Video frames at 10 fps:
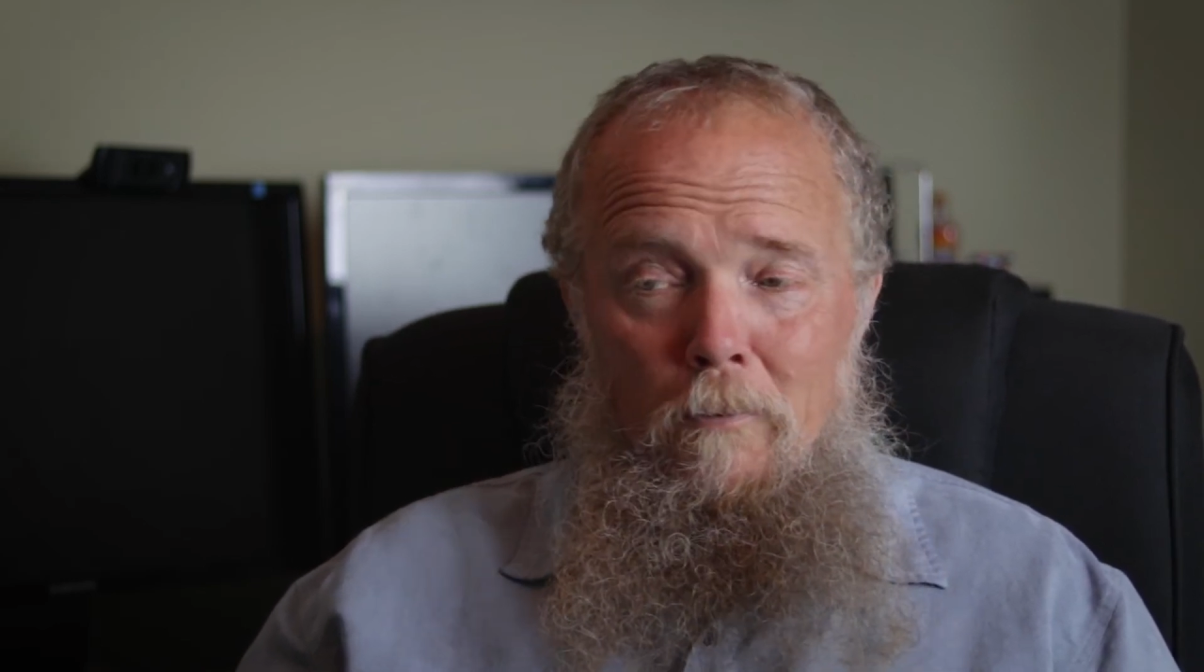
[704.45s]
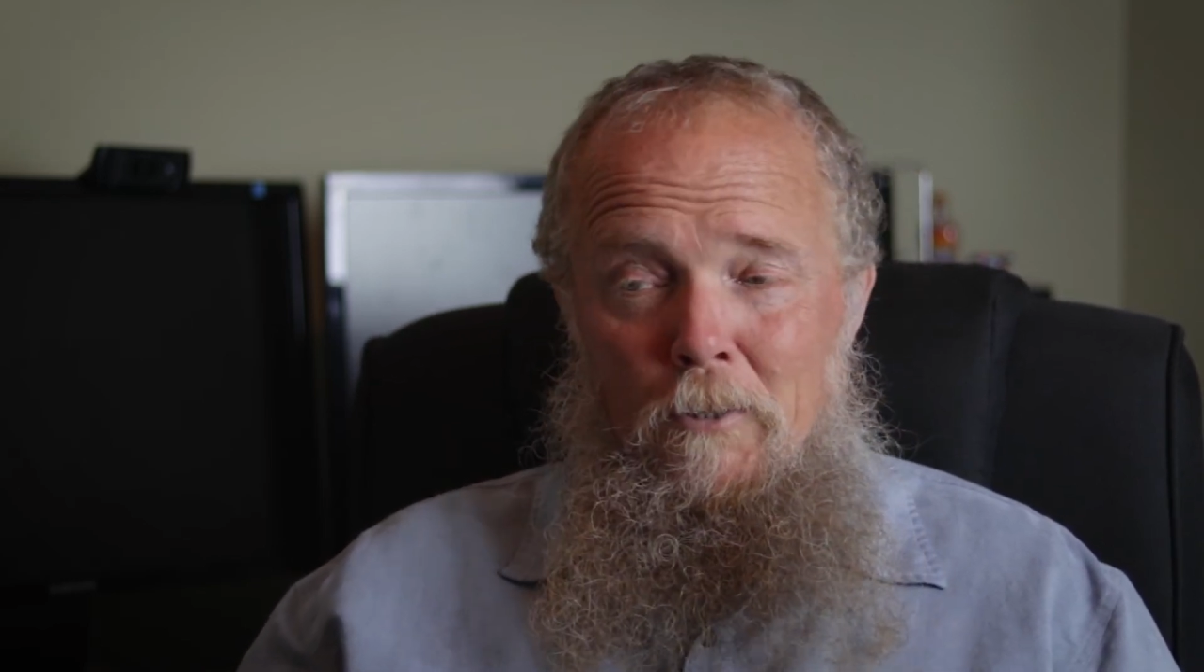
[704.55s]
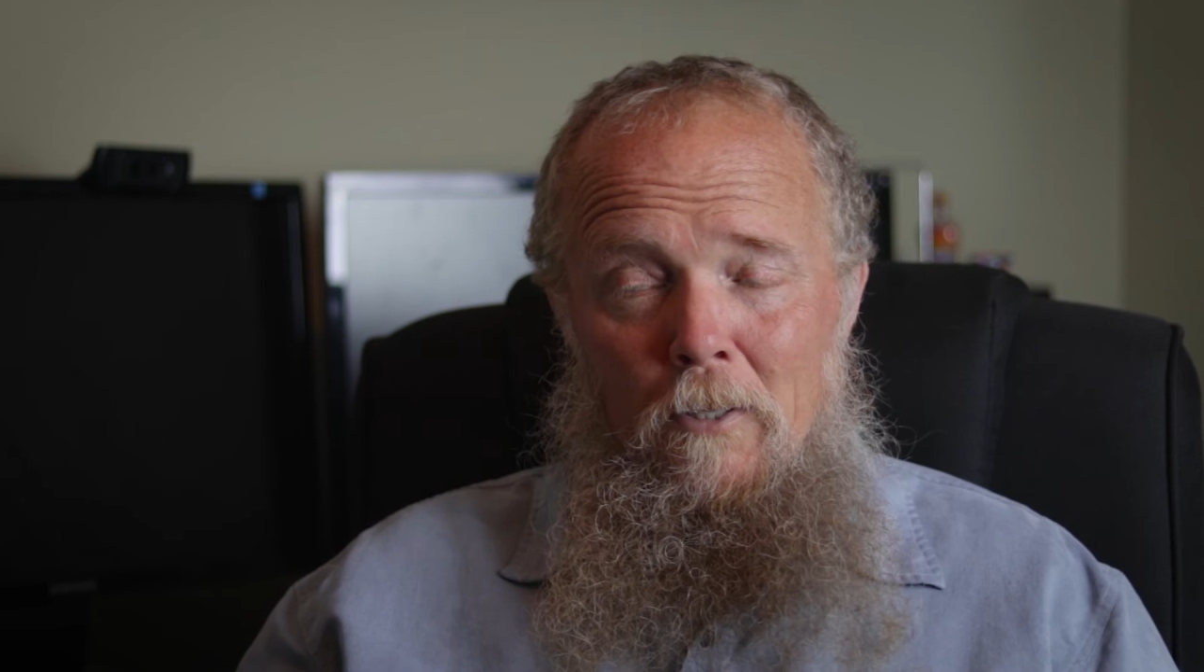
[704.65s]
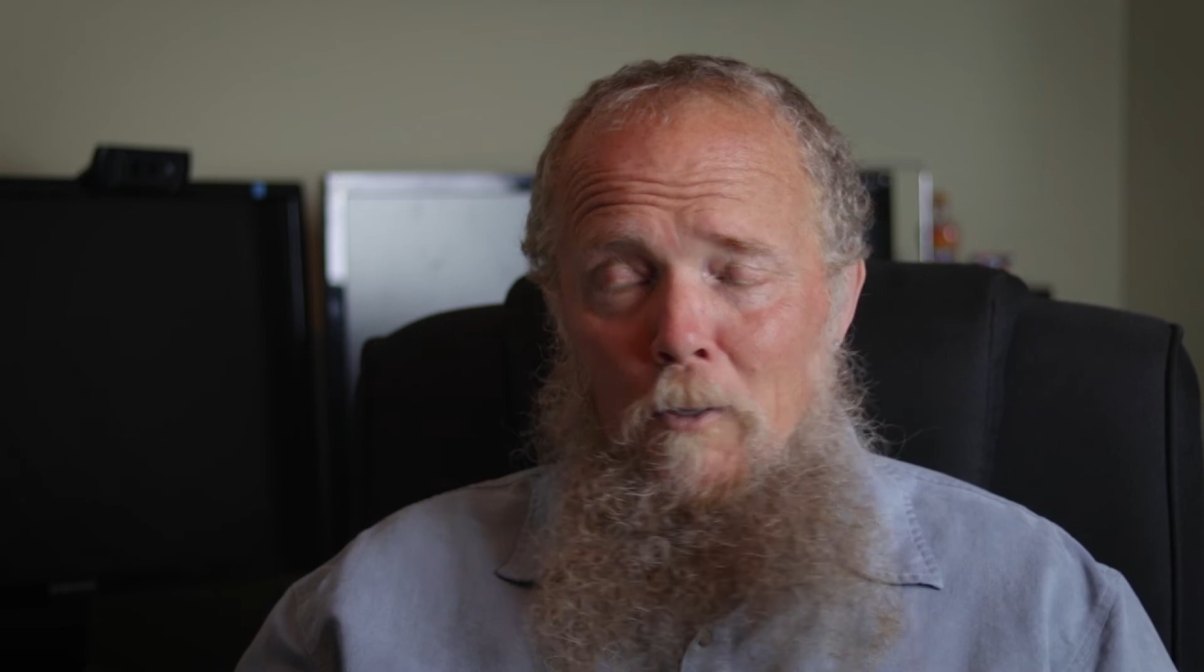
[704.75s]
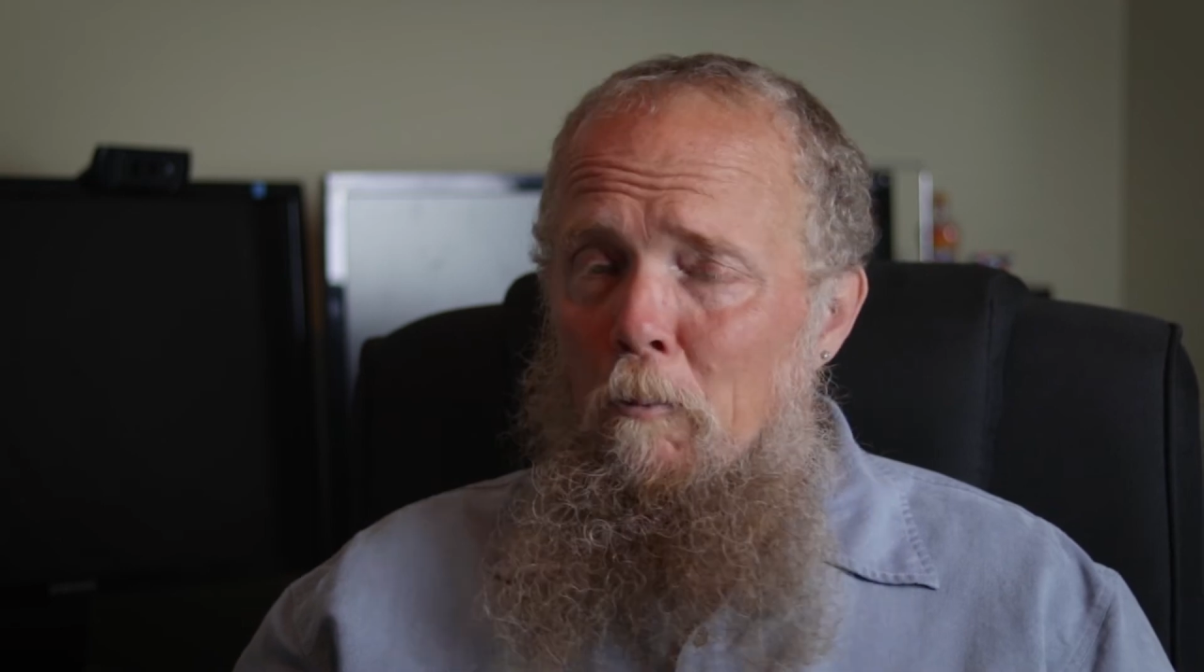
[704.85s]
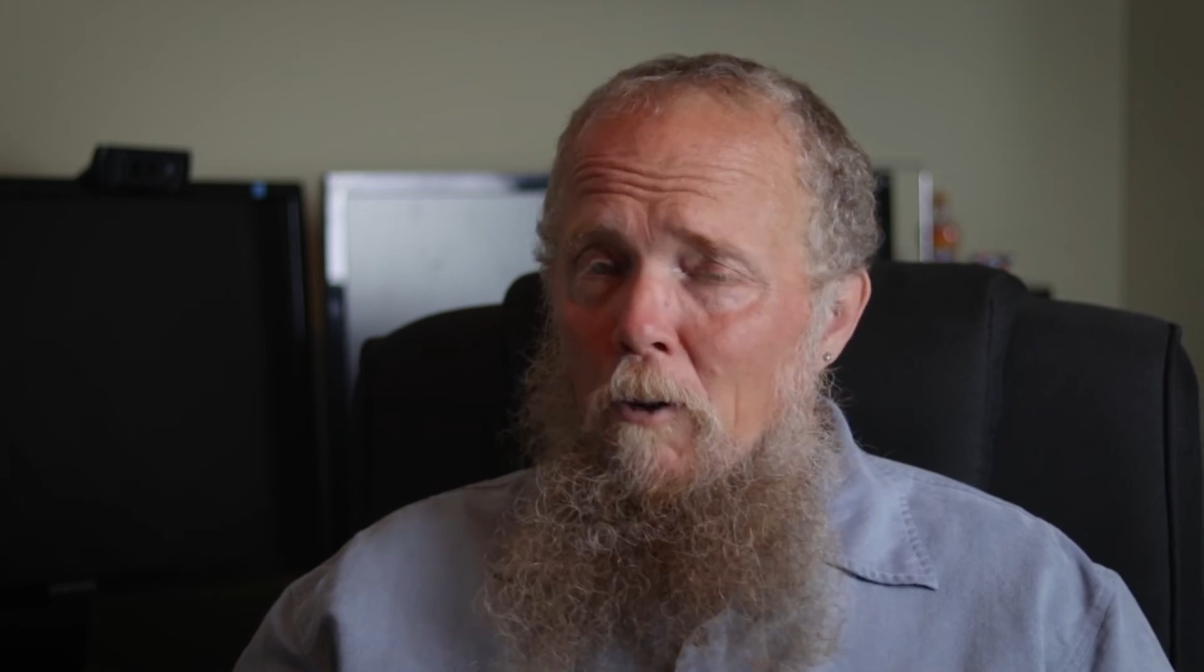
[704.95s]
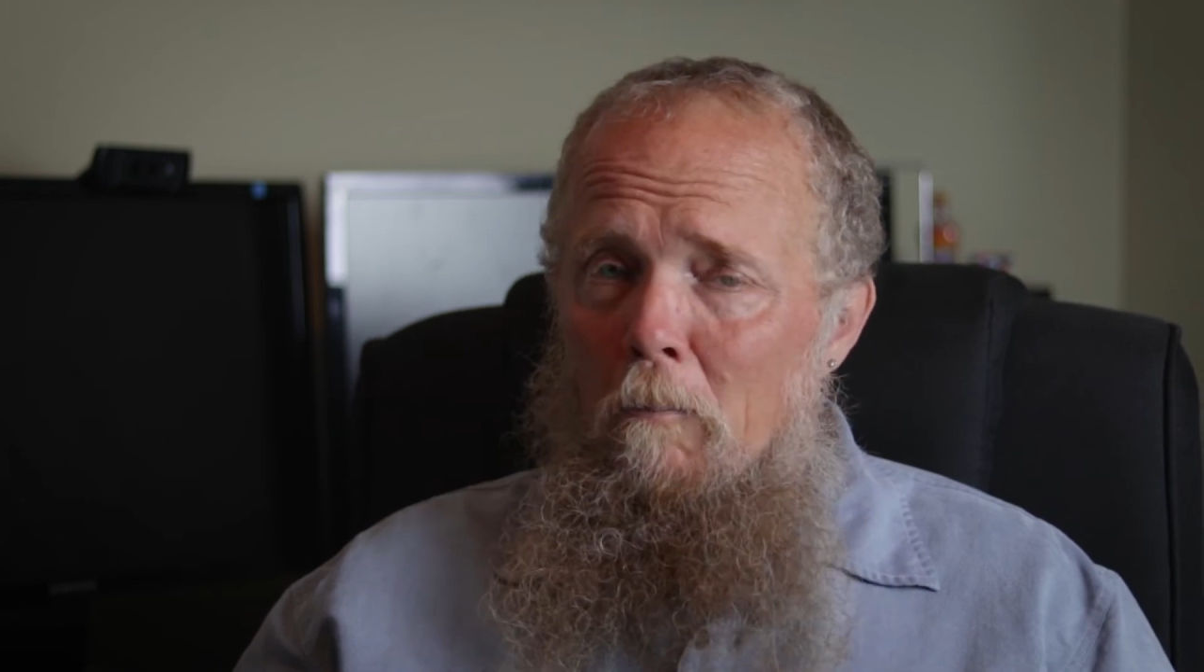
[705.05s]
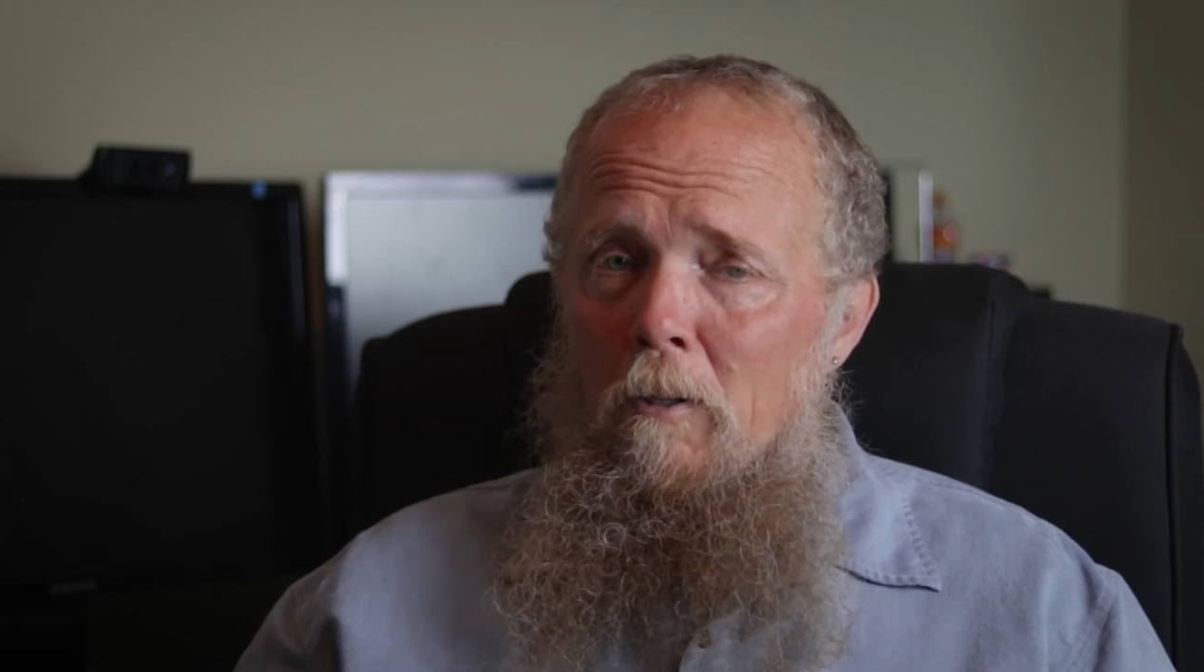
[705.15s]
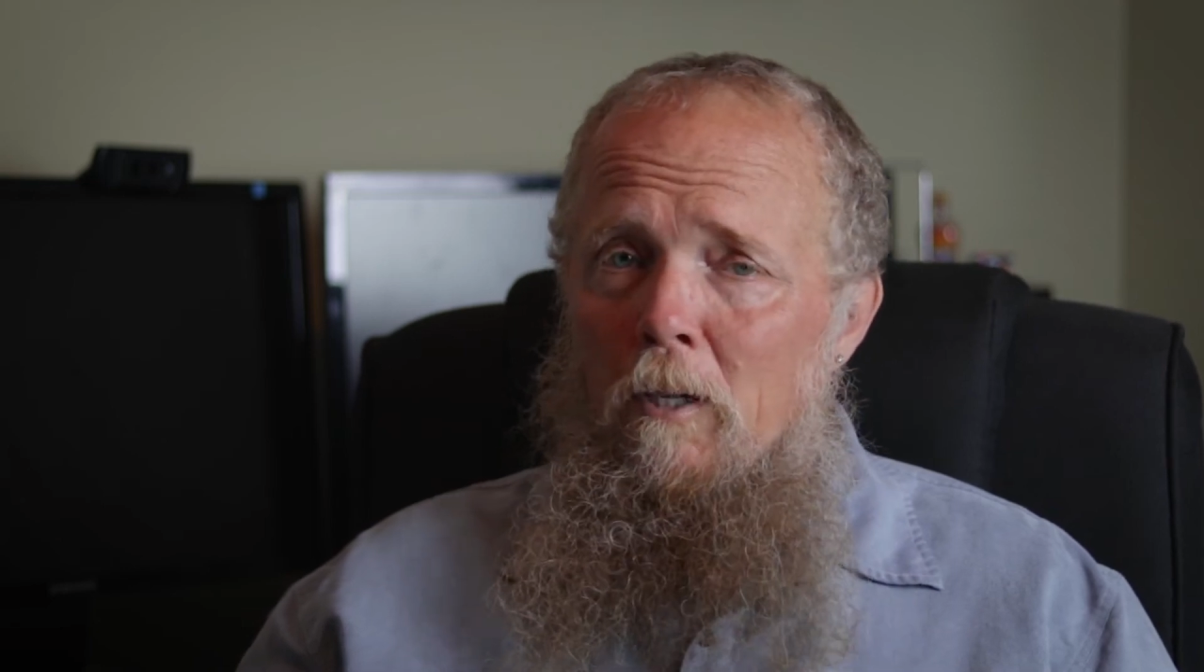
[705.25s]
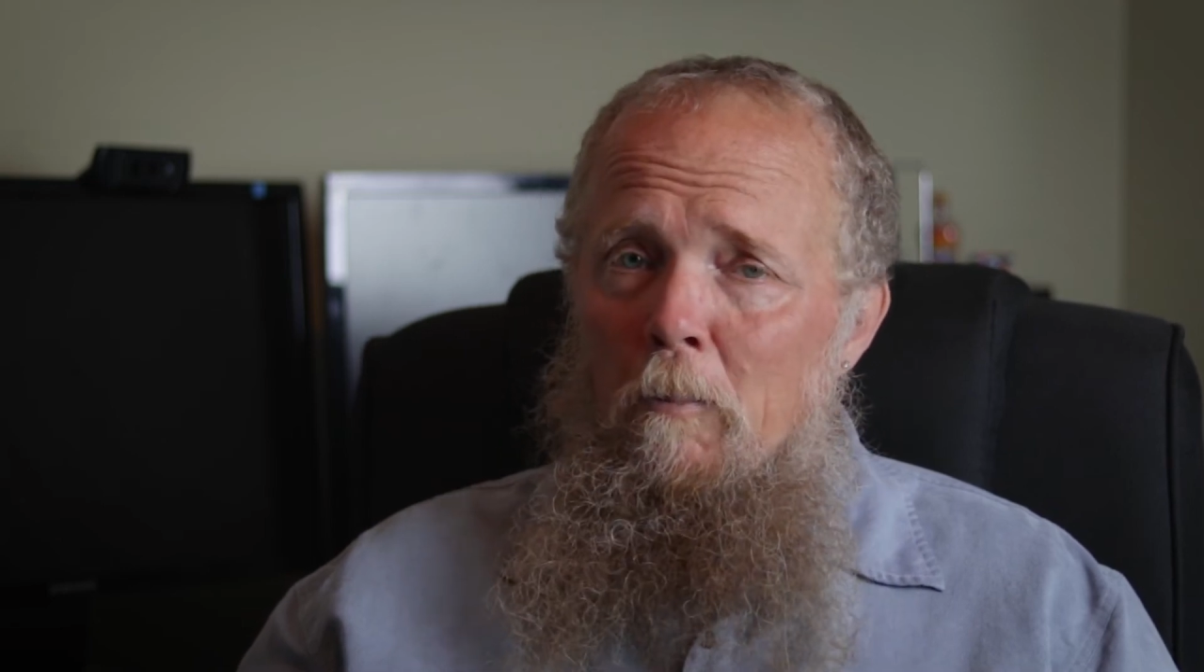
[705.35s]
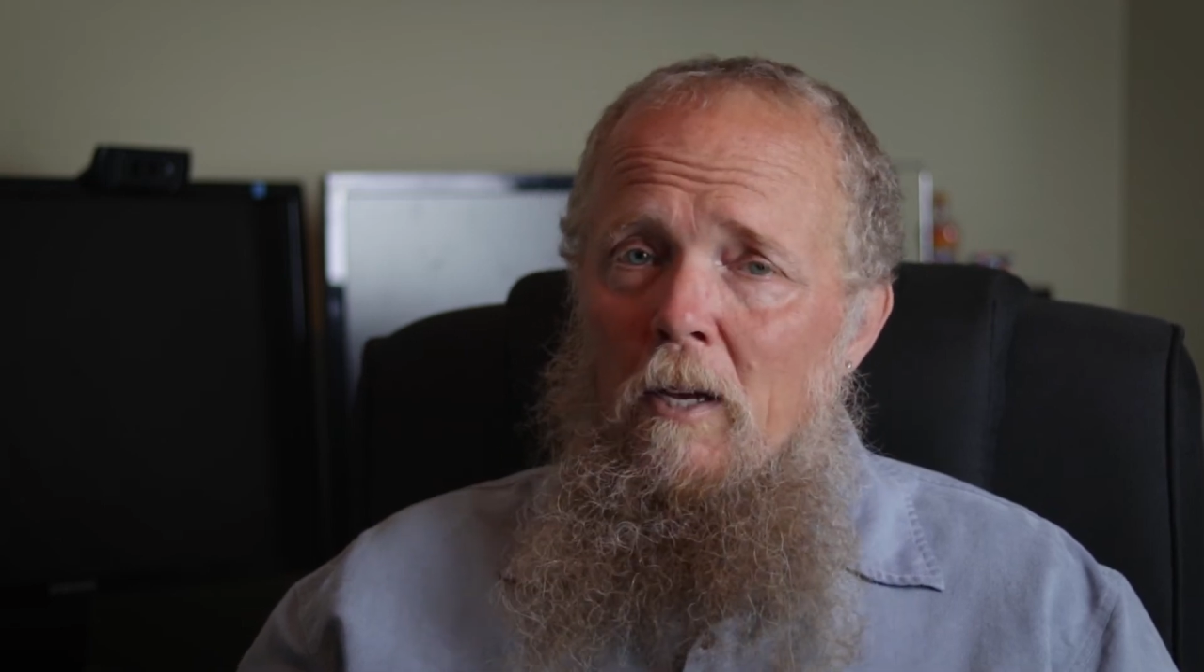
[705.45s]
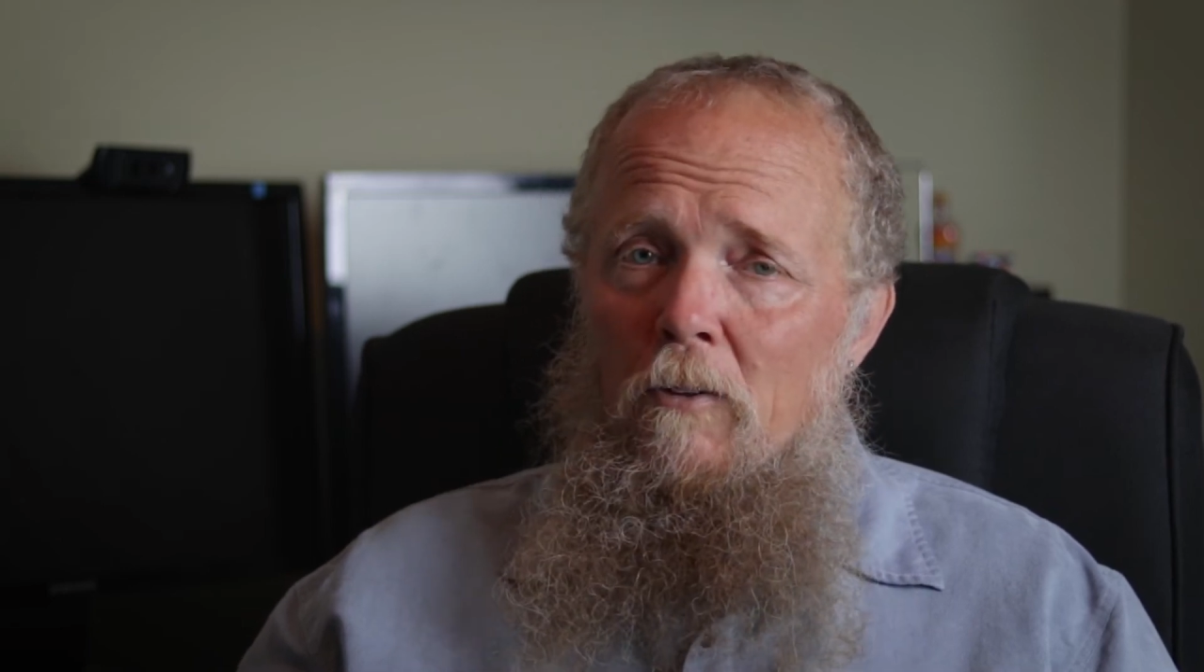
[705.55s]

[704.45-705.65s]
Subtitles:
I'm sure they're probably going to be